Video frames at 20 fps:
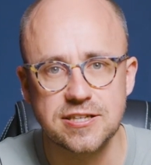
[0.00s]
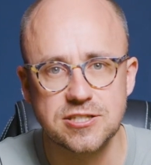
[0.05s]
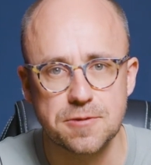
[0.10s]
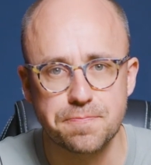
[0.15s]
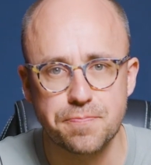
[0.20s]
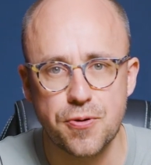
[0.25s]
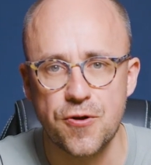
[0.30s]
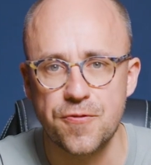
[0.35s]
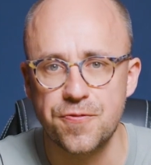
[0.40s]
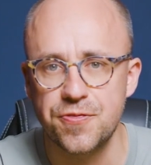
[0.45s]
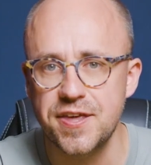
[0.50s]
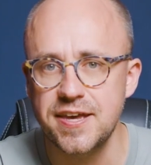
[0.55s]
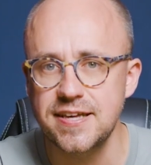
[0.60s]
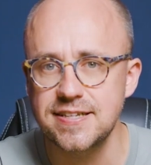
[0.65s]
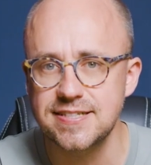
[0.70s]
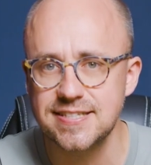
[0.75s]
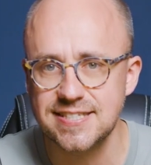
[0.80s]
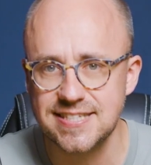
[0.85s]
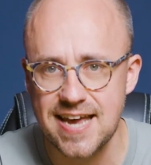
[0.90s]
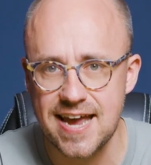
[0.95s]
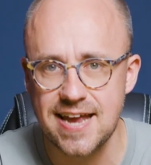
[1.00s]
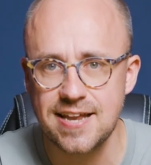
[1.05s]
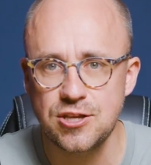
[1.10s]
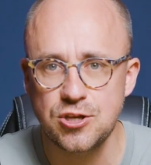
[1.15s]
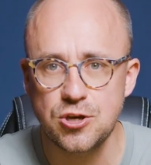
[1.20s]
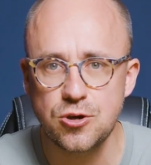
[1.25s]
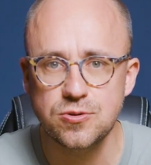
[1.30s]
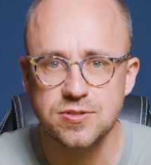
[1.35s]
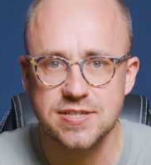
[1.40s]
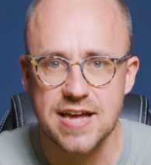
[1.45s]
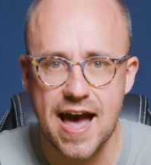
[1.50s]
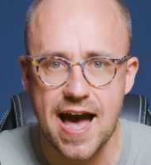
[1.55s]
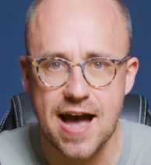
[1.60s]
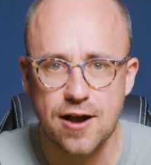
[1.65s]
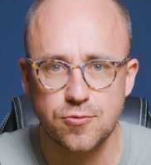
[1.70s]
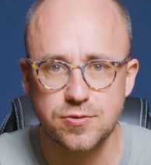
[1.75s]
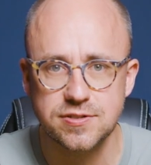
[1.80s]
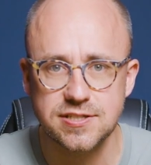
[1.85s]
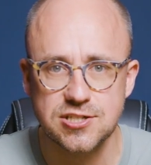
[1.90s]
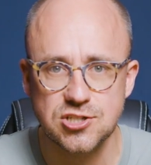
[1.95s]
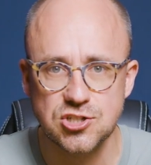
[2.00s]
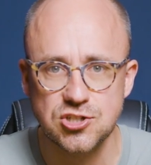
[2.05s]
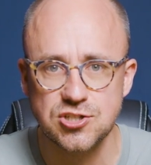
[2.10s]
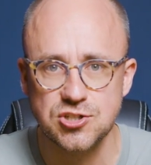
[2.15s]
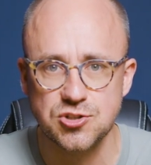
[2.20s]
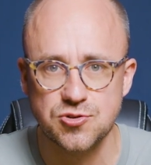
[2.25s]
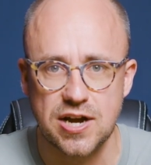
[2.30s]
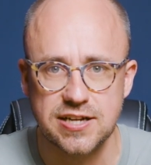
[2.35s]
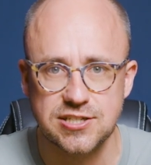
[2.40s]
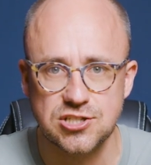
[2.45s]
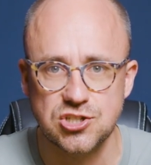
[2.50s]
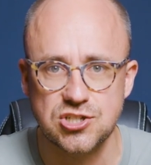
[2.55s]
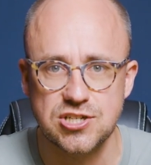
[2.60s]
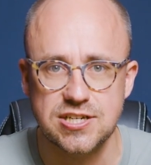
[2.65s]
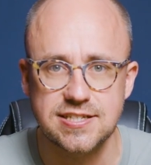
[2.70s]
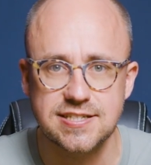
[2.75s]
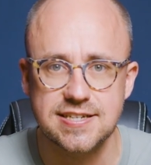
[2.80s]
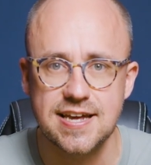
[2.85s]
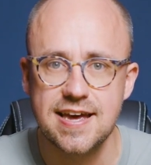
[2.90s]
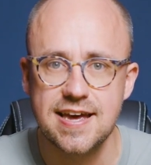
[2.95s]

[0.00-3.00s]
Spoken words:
to put these 10 user acquisition strategies